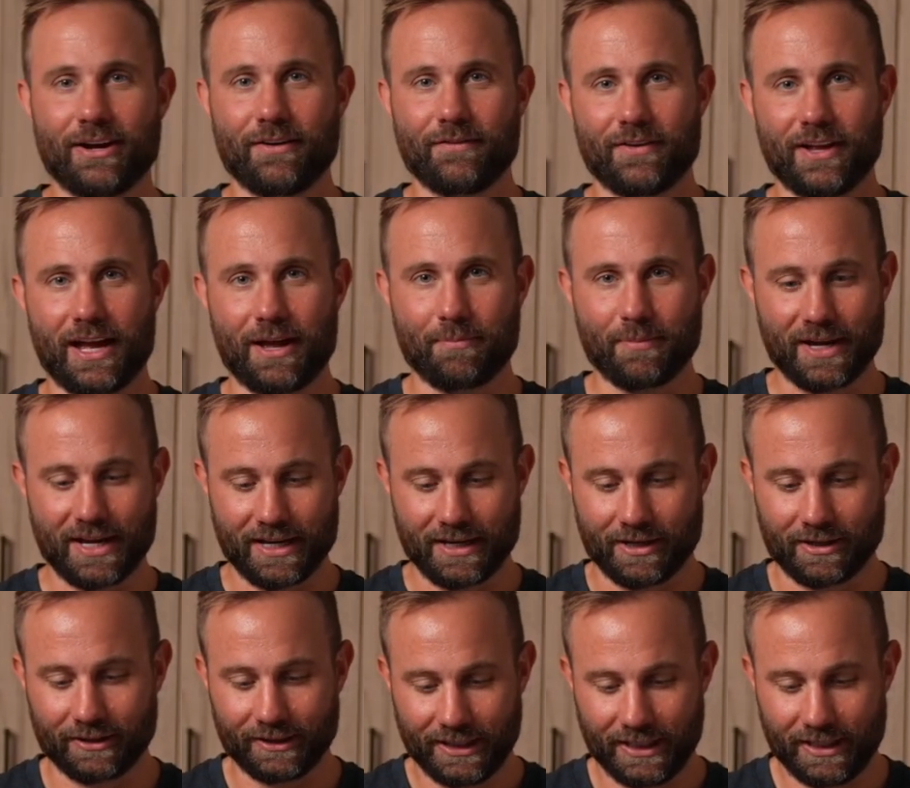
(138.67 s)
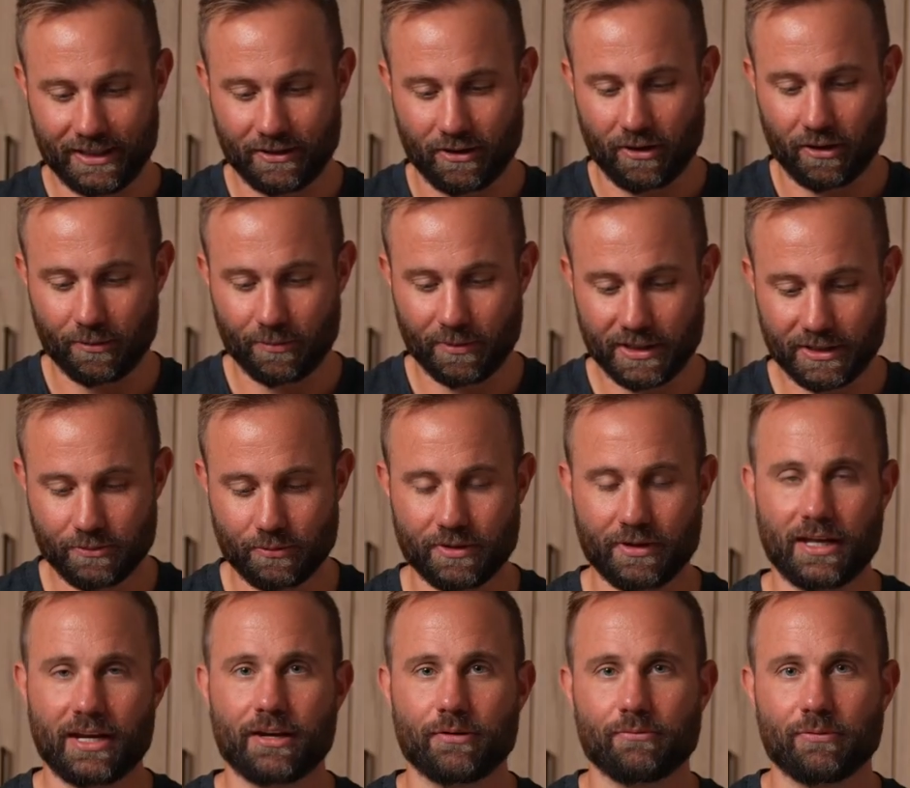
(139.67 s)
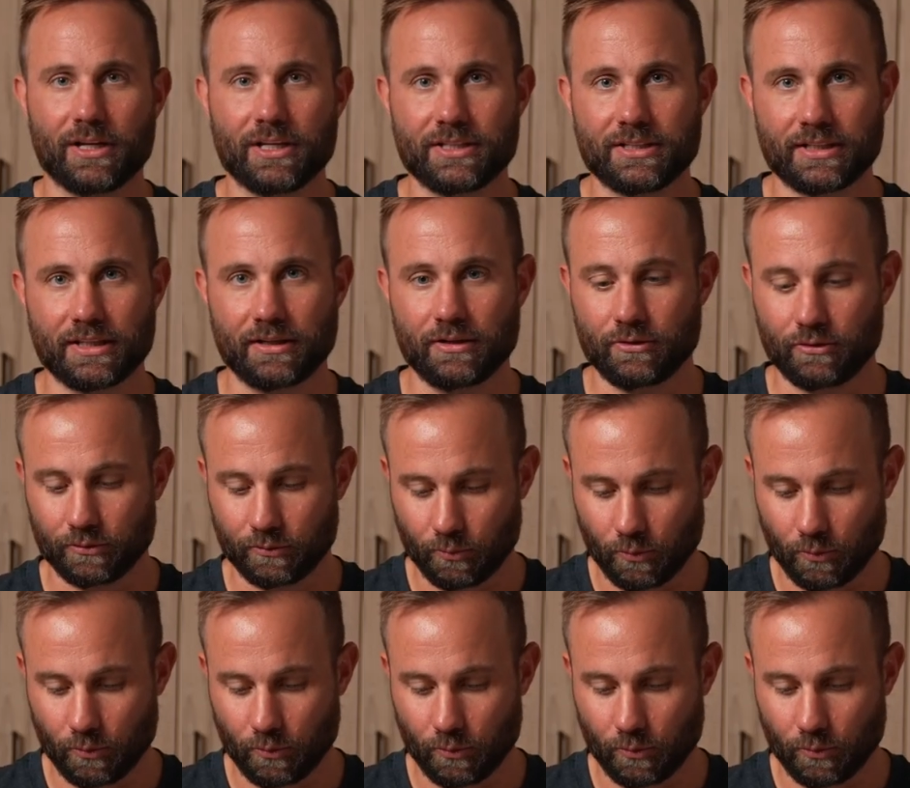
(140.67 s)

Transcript: I've got my clean almonds that I rinsed in cold